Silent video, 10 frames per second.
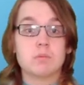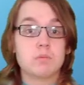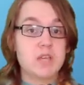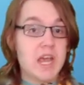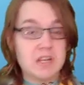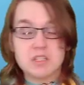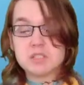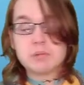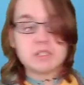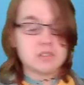we had lunch
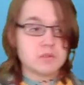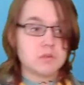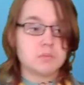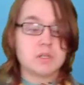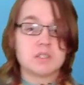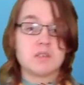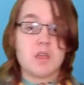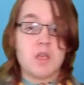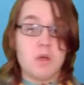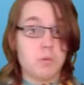breaks and sort, but
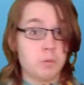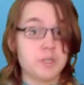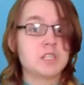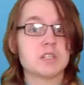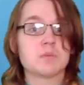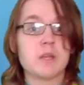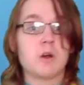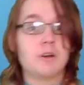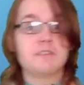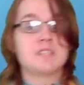we just went
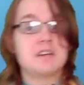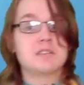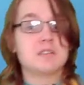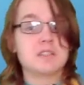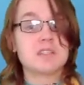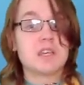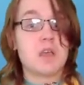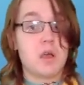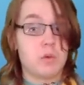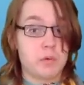office hours on this thing.
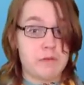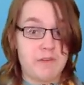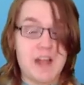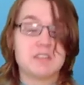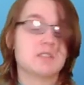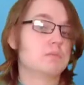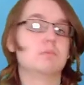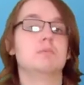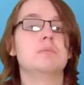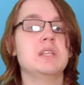We ran a
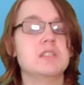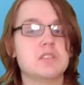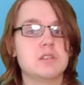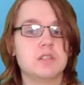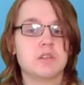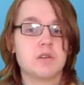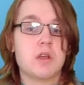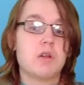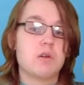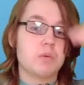mini studio,
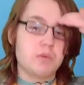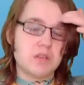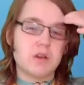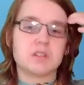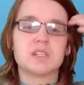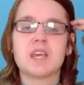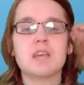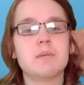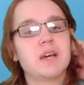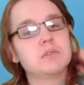we got a
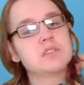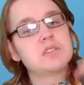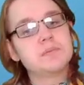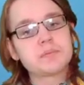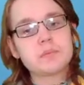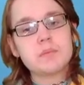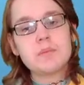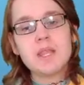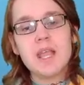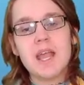game out,
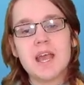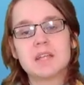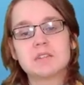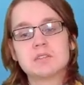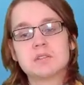and